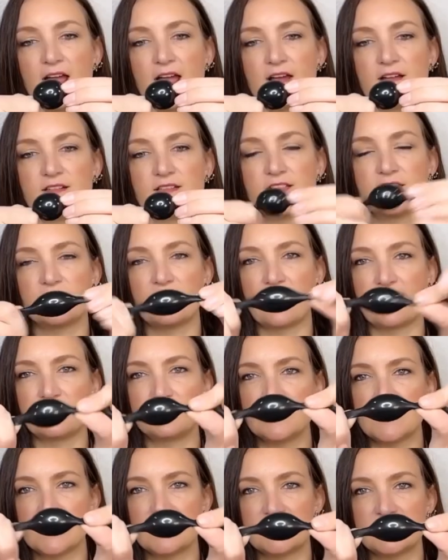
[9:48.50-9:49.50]
out so you have
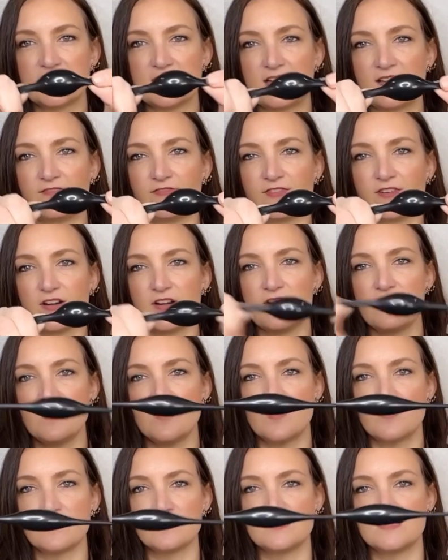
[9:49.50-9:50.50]
just enough for a
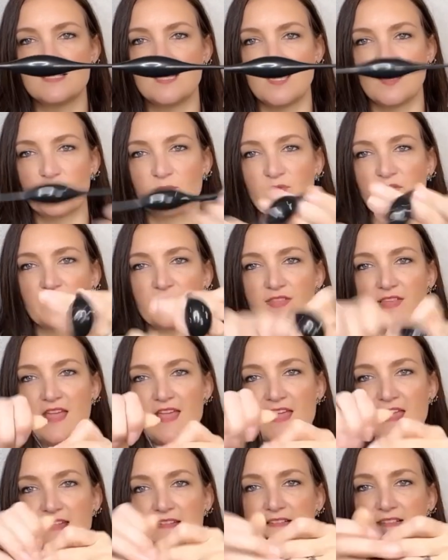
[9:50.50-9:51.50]
nose. Take both
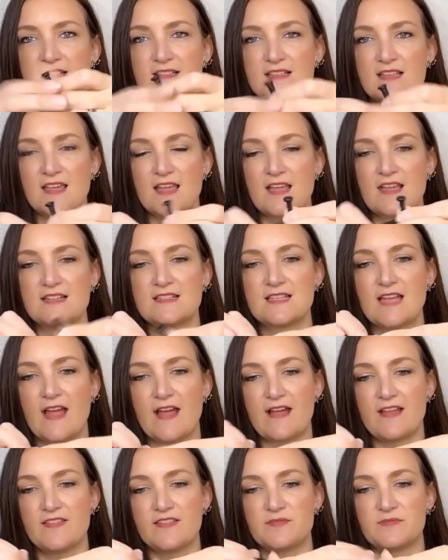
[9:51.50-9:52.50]
ends,
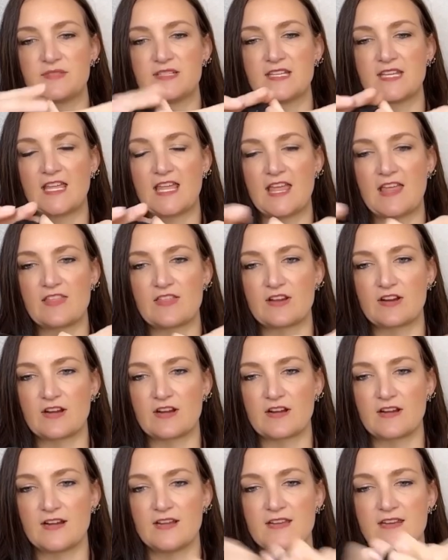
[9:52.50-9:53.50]
tie them
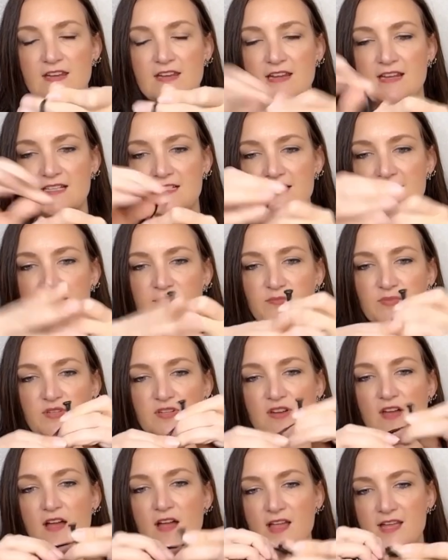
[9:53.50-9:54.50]
together in a nice double
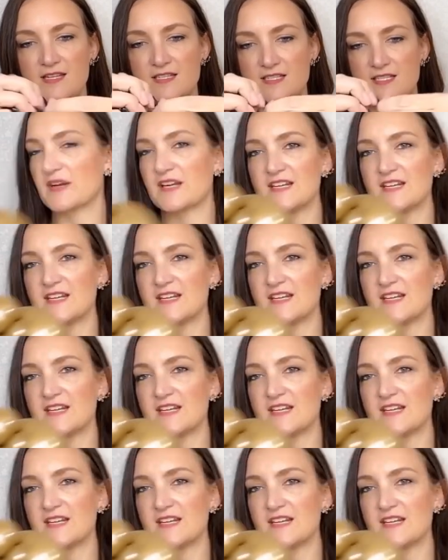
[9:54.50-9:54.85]
knot.